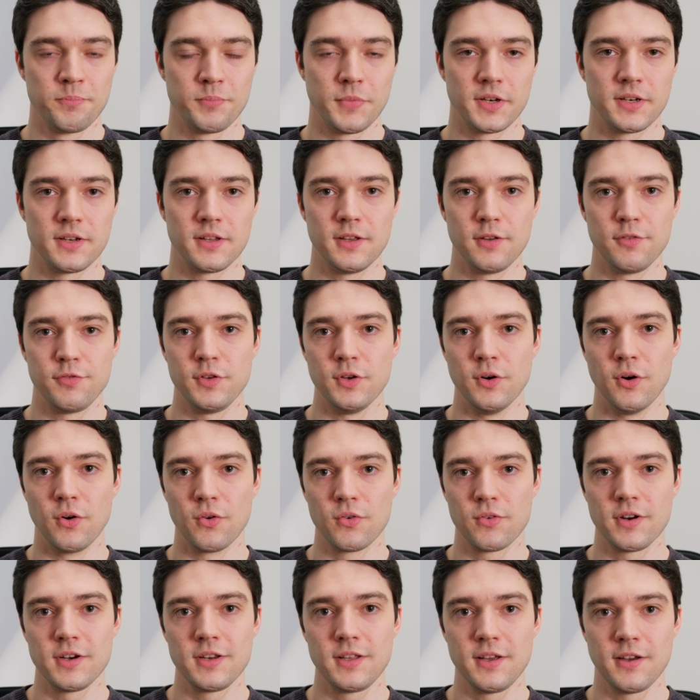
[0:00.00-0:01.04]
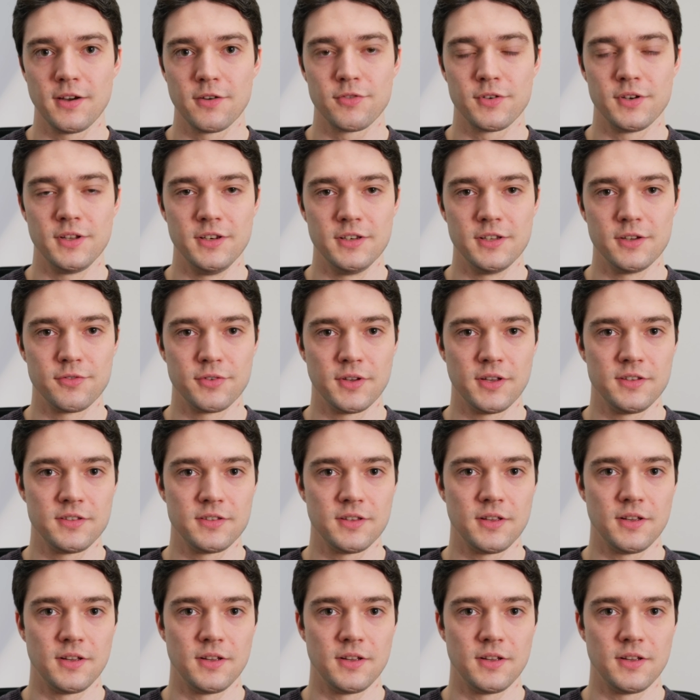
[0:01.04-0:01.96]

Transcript: But if you already have an interface